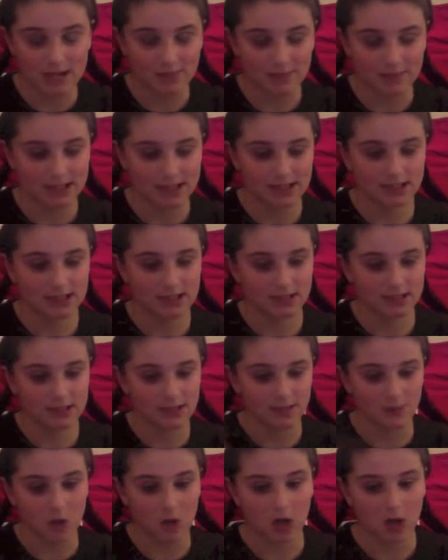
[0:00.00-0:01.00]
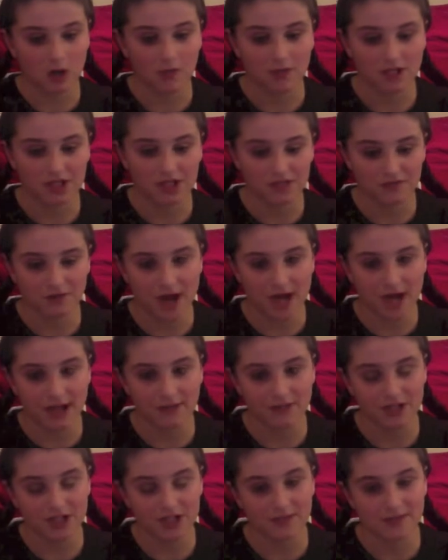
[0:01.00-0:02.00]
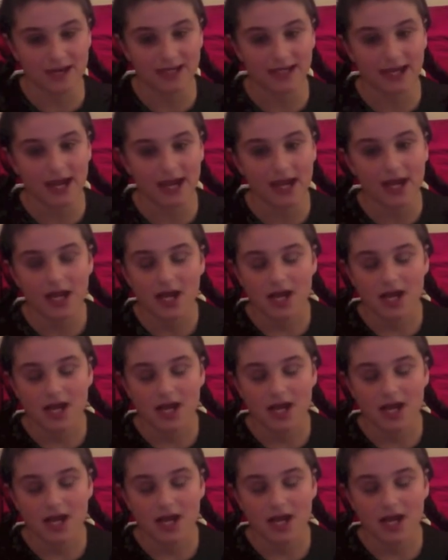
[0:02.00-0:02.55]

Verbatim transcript: but tomorrow, which is Friday, which is my day,